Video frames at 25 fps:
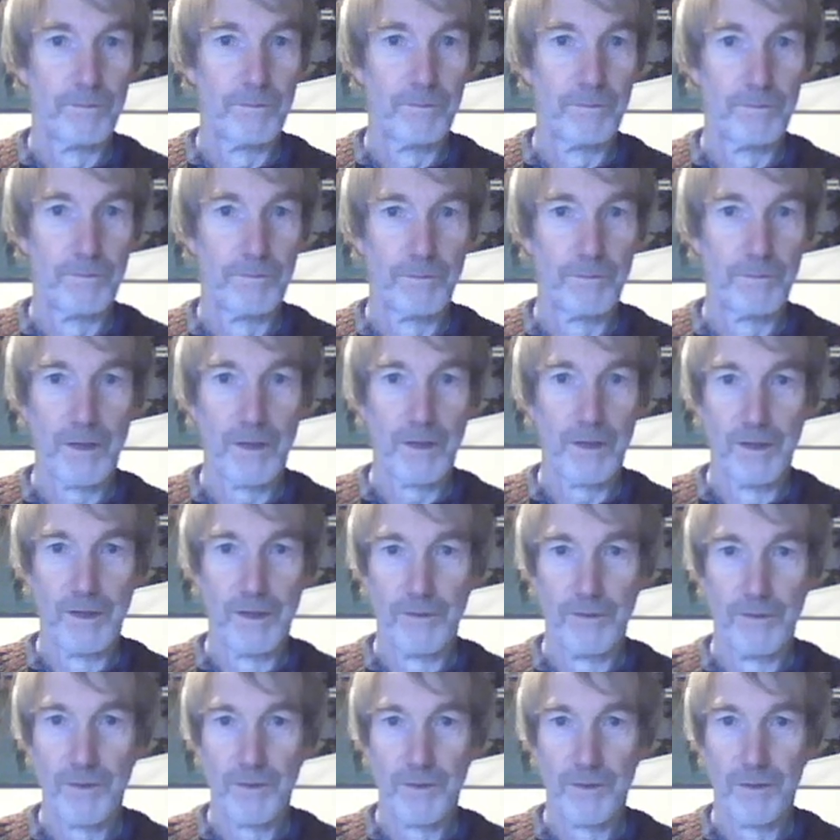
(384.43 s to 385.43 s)
5
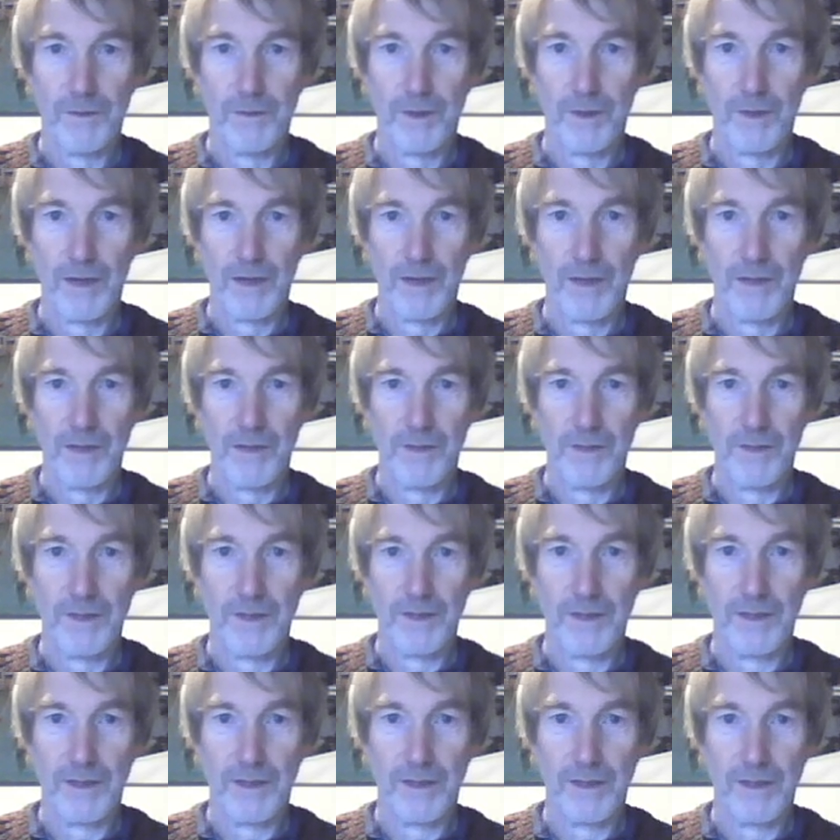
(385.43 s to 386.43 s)
is answer
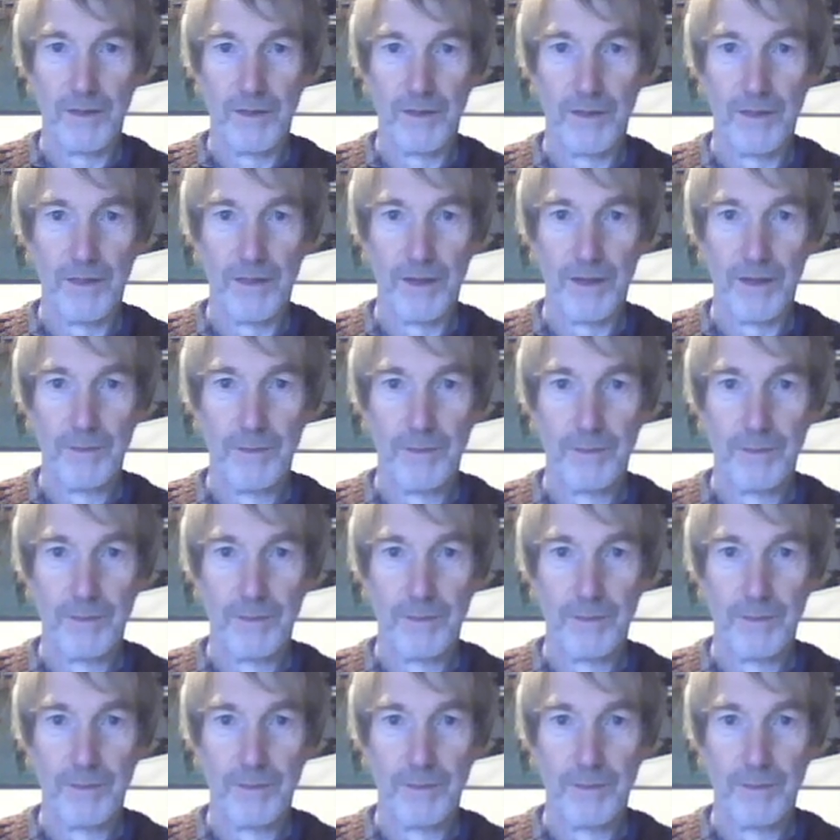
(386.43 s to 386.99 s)
D, is there.